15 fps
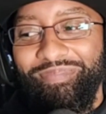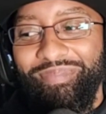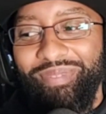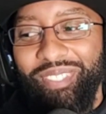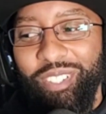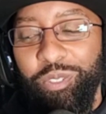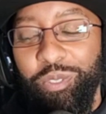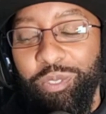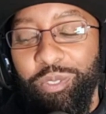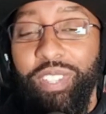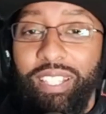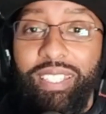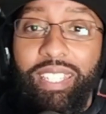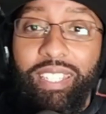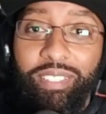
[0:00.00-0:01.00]
Or
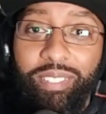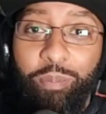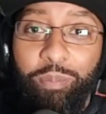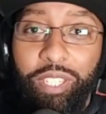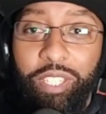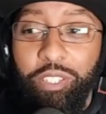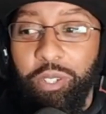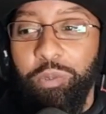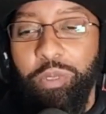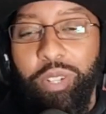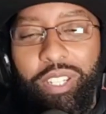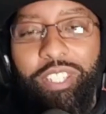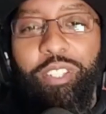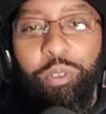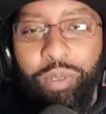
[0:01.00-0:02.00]
cycle in something you don't want.
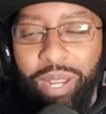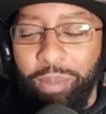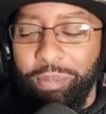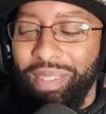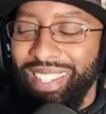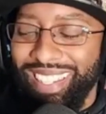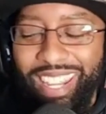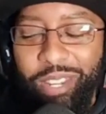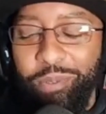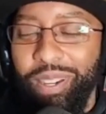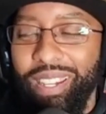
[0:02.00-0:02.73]
You know what I mean. Anyway,